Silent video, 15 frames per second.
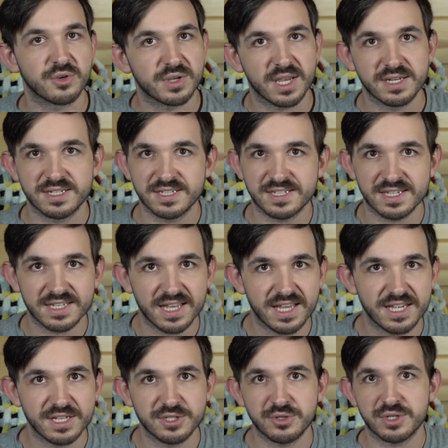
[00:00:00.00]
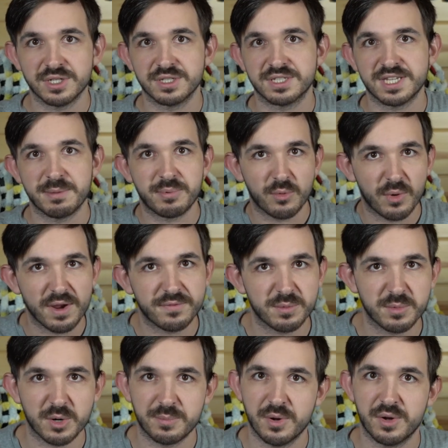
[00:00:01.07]
again, disengage, you can step away from
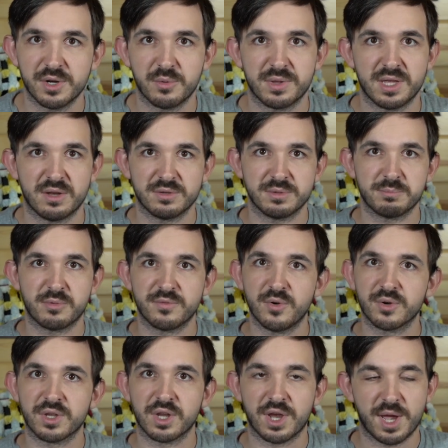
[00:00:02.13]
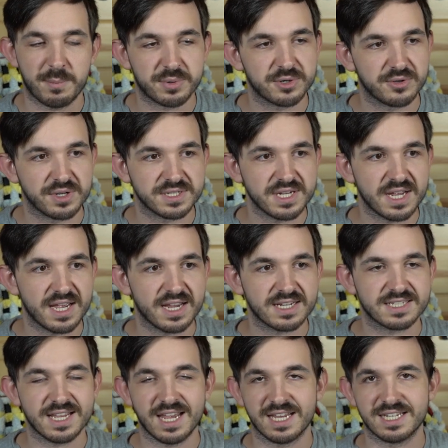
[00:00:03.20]
your opponent without provoking opportunity
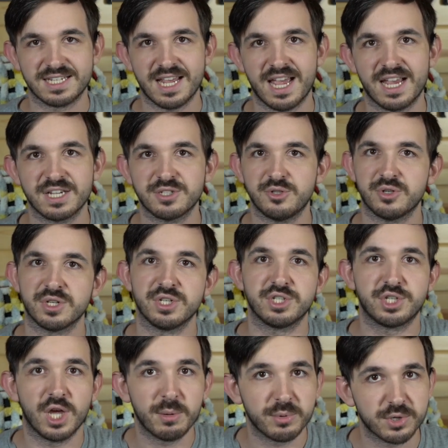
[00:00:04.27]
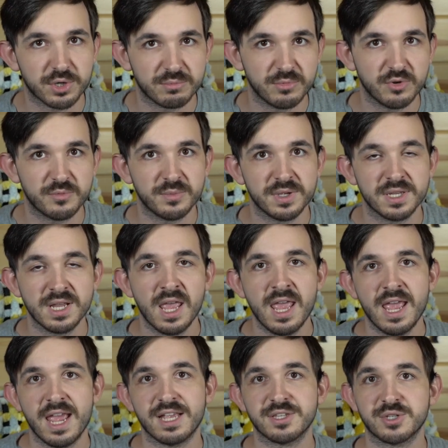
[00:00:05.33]
attacks, and dash, you can double your movement.
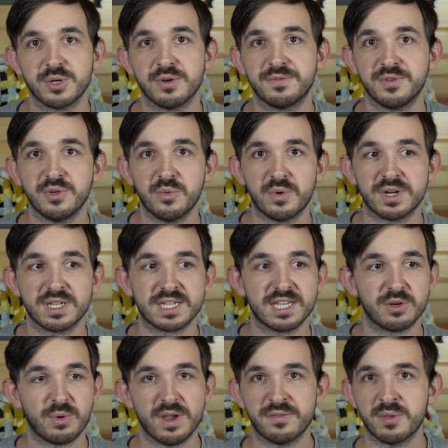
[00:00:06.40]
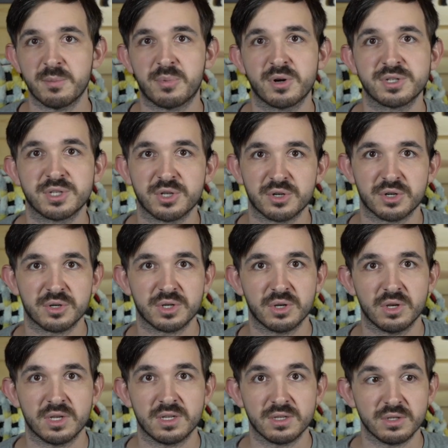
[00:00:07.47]
And so if you want to get away from the person you're
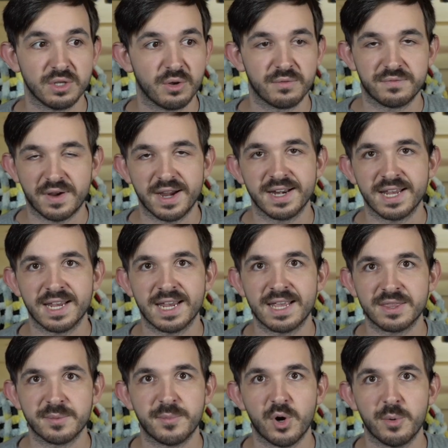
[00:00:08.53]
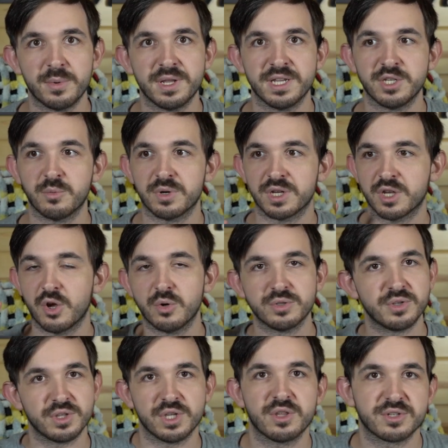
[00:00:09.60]
fighting at the moment and you want to go
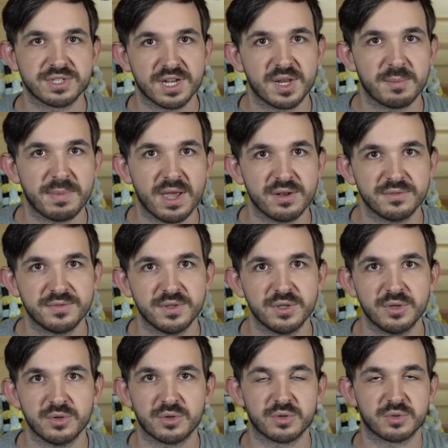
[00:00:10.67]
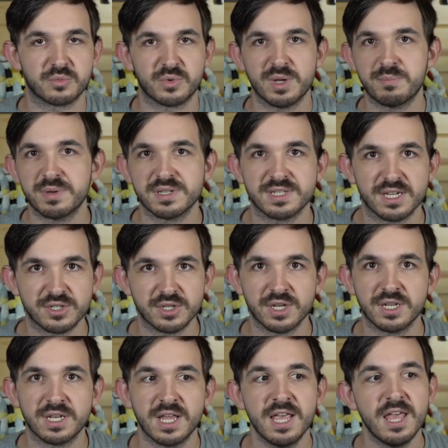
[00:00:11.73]
to the other side of the battlefield or
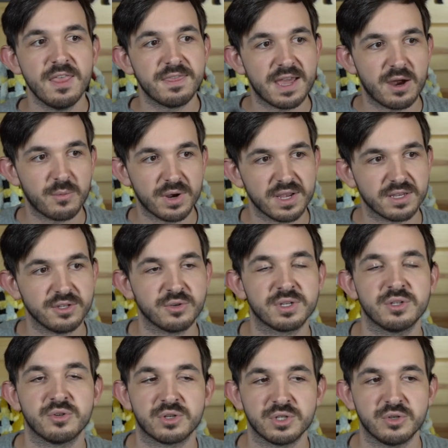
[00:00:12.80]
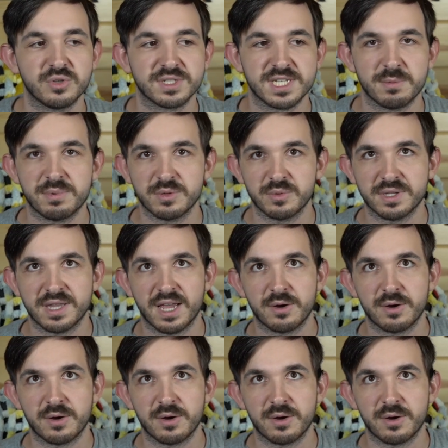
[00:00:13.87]
reposition, that way you can do the Step of the Wind that